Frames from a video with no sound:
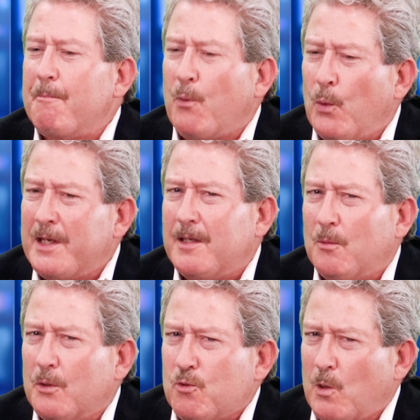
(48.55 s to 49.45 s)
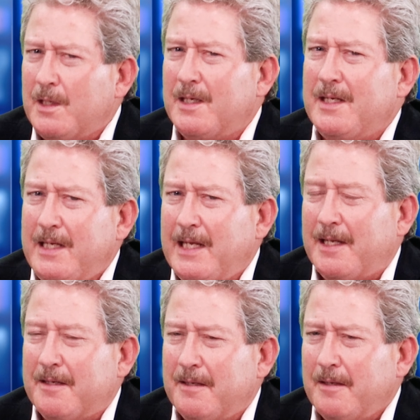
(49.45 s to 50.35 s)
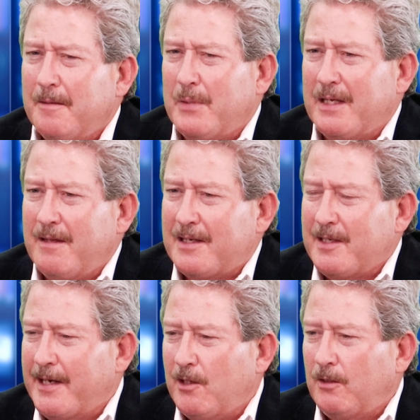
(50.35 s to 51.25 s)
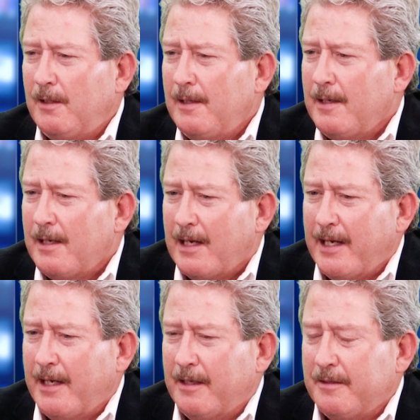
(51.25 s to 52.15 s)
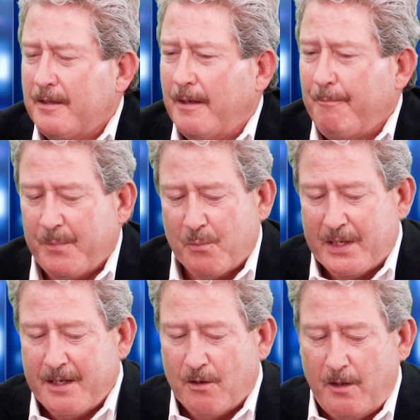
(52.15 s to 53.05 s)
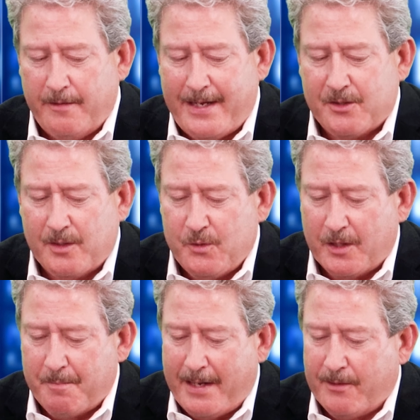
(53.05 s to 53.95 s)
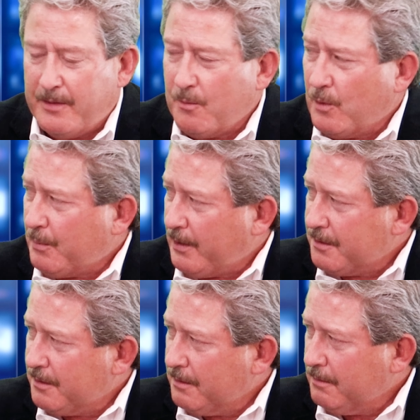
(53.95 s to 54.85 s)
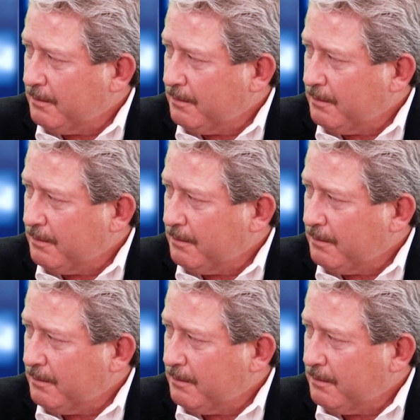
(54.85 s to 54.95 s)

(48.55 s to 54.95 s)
the point that we're trying to get by that title and bringing all that subject matter into one place?